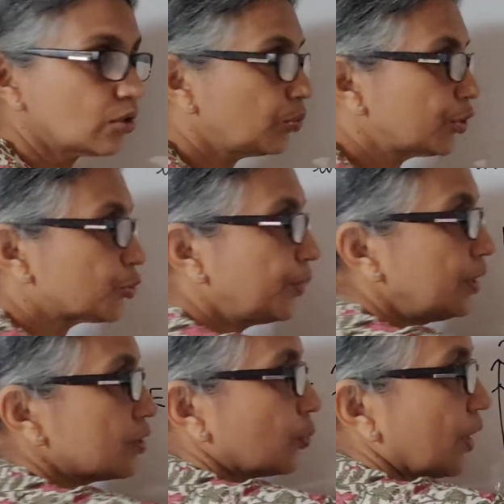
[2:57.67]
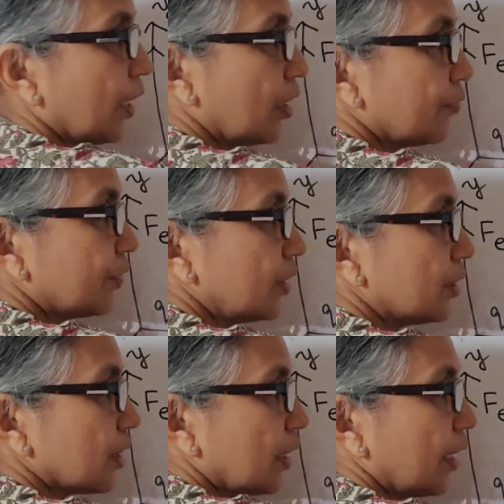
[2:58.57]
which means we have
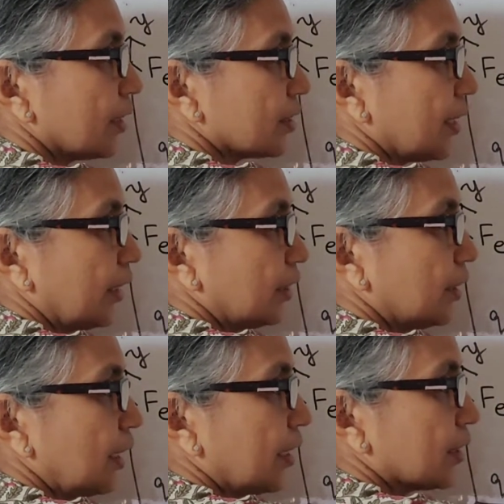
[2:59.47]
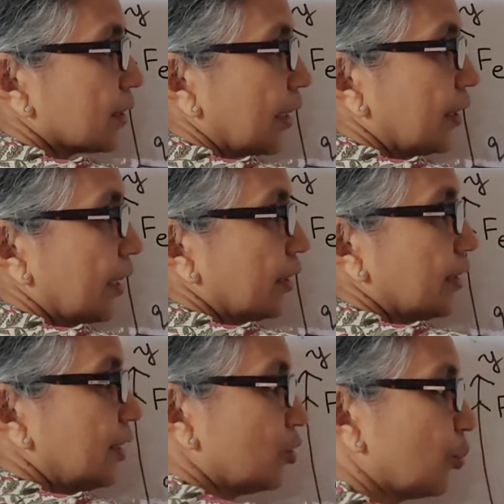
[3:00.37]
theta as 90 and sine 90